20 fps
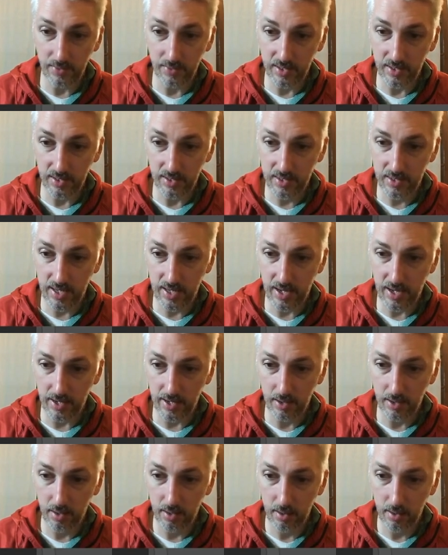instead
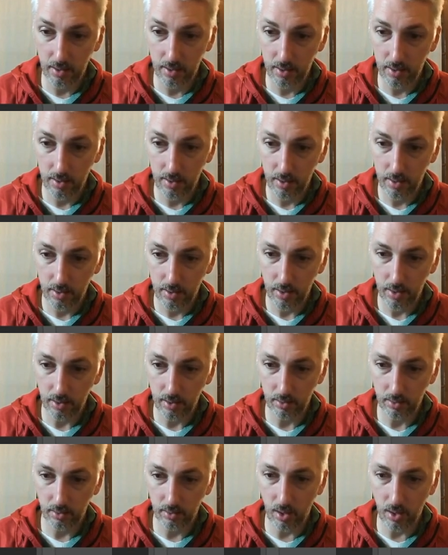
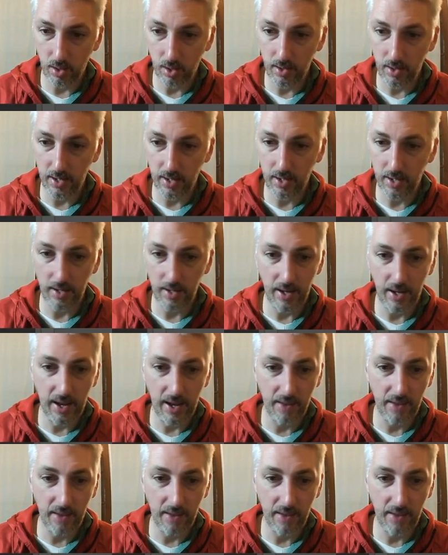and gone in and had